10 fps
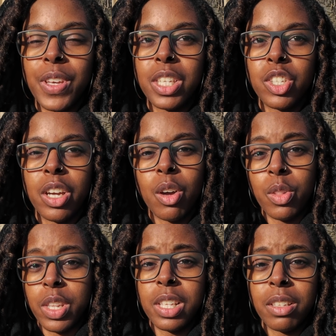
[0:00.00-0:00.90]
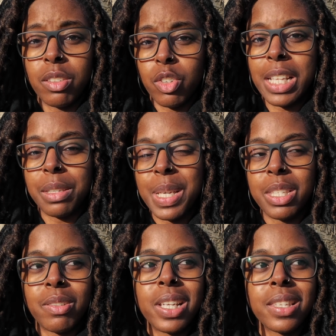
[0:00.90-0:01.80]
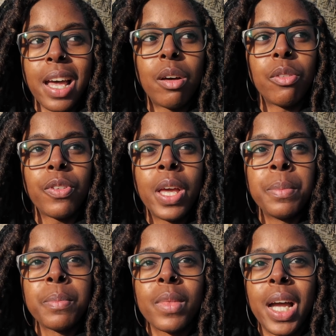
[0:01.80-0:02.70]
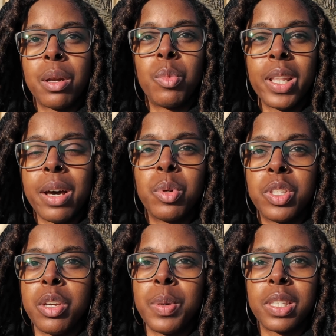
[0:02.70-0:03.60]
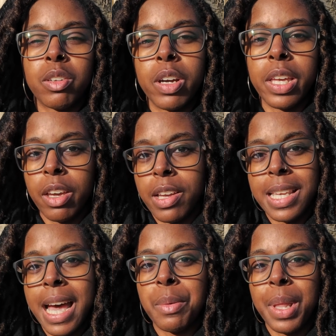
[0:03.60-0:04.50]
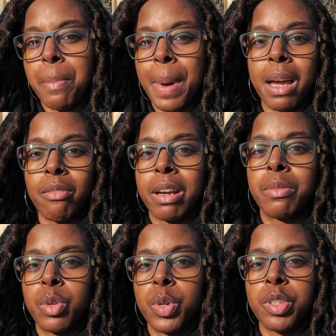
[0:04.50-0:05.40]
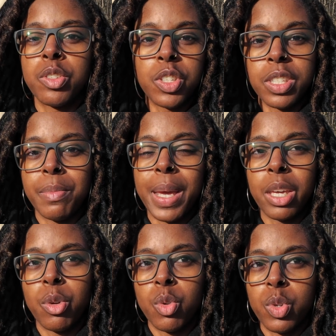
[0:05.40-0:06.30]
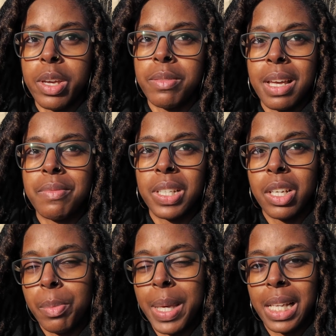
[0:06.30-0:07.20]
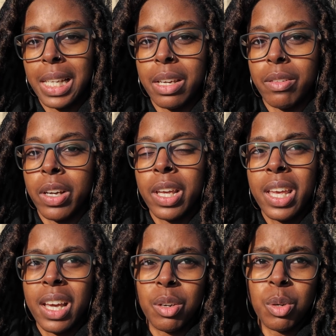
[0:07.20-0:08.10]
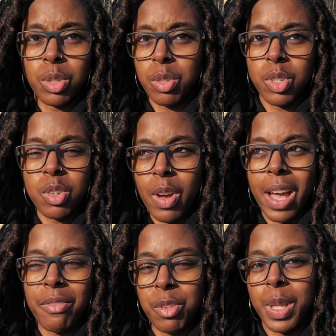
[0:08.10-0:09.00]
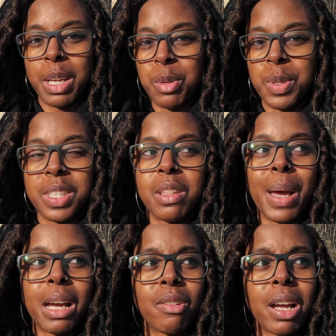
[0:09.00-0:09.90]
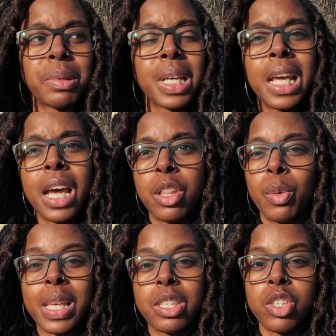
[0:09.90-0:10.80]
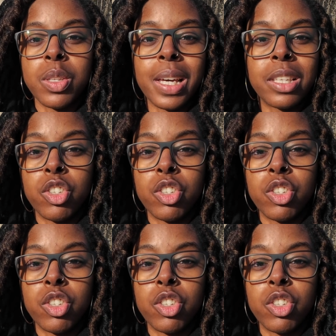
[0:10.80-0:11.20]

feature on the transmitter itself. And what that will do is try and cut out that background noise just to make your audio sound a little bit clearer and also just not have all that noise in the background. And the way to do that is